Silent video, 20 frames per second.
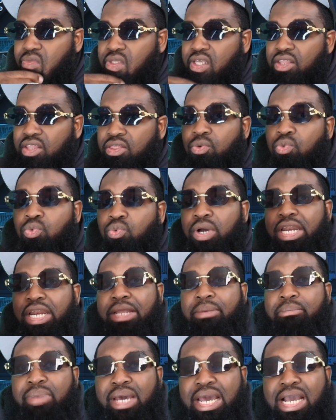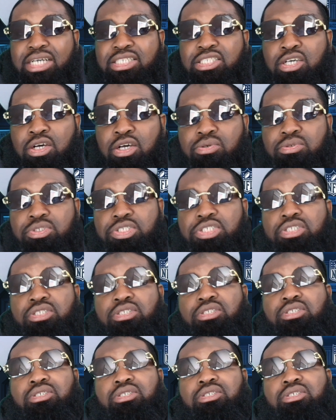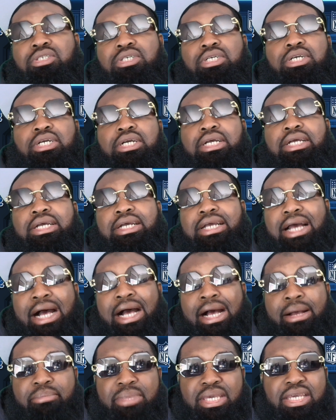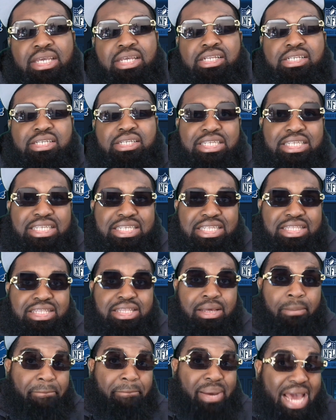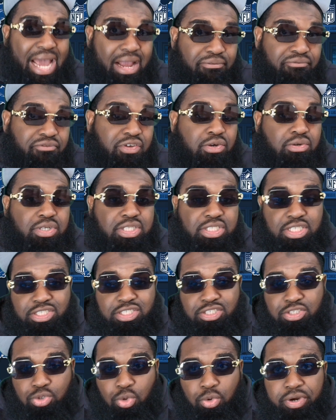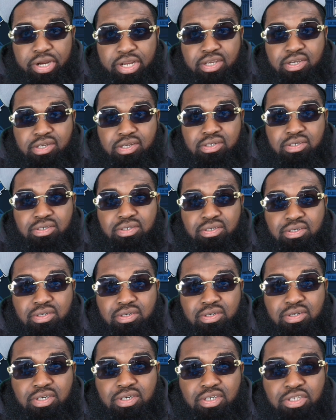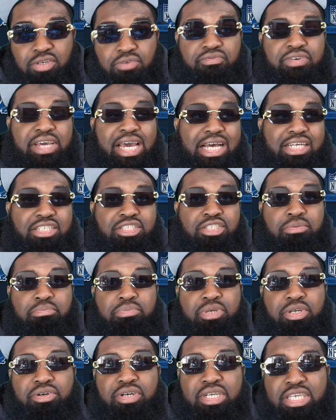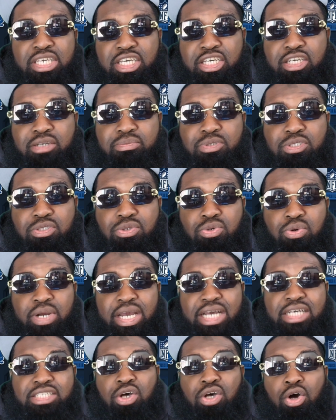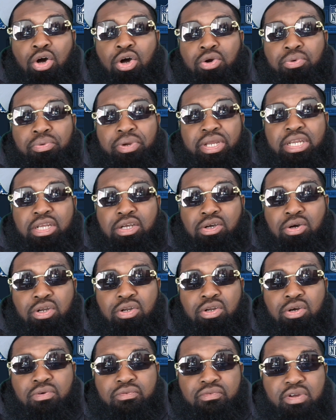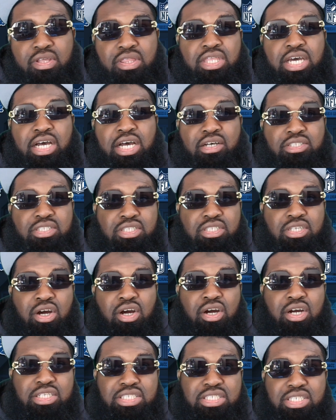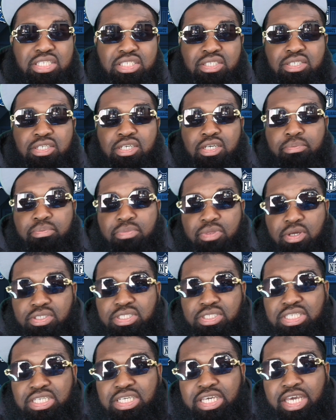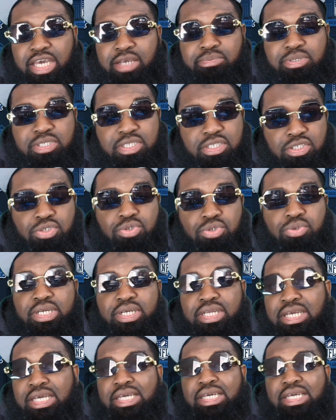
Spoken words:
running backs coach, I mean, the backfield is historic. You've got Jahmyr Gibbs, who has already gone over 1,000 yards, and it took him 13 games to do it.